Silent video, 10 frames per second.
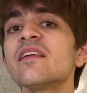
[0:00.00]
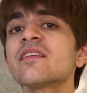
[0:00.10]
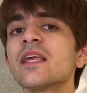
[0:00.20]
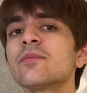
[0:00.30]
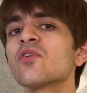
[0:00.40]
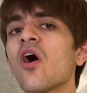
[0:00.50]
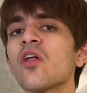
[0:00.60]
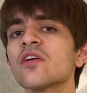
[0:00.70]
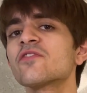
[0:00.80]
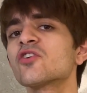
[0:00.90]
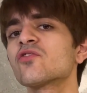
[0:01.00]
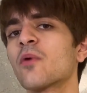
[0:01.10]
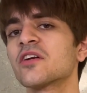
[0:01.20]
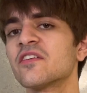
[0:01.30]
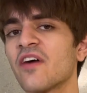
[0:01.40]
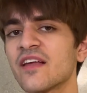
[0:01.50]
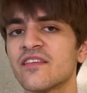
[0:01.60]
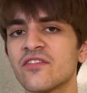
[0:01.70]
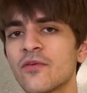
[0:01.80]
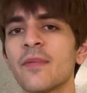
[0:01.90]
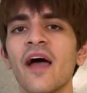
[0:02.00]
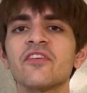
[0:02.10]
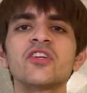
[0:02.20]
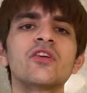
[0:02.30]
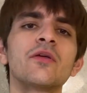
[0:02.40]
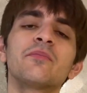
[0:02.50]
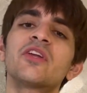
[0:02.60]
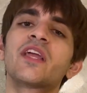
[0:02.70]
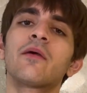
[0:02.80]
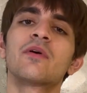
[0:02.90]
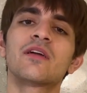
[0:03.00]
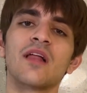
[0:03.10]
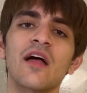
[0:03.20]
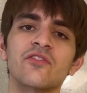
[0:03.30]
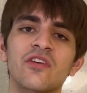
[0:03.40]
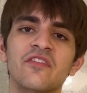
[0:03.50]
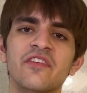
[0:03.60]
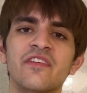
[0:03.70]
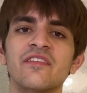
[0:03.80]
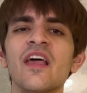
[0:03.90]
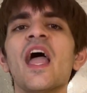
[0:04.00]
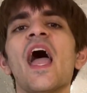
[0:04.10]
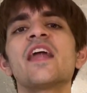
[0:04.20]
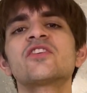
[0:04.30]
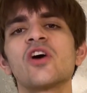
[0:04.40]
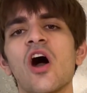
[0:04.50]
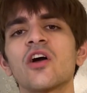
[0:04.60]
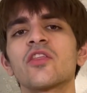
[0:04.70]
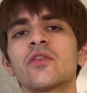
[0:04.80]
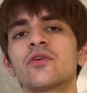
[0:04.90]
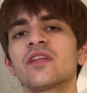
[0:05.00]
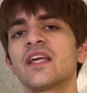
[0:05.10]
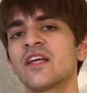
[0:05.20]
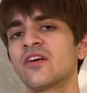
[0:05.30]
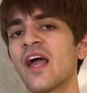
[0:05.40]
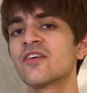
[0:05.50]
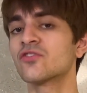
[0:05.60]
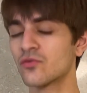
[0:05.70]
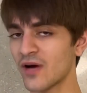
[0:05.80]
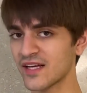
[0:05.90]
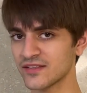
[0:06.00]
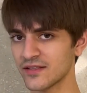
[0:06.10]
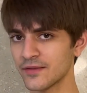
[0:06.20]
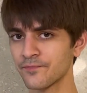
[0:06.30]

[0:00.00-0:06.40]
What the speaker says: This keeps all of your smart devices from having to communicate with cloud services and talk through the internet directly.